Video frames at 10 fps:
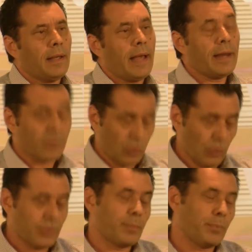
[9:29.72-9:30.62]
And of
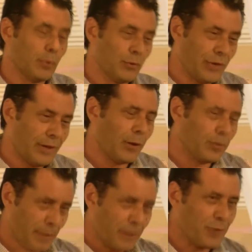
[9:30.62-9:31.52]
course it pulls in
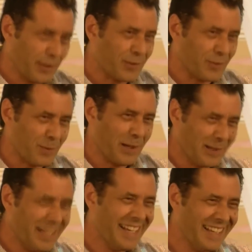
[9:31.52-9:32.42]
altmetrics as well.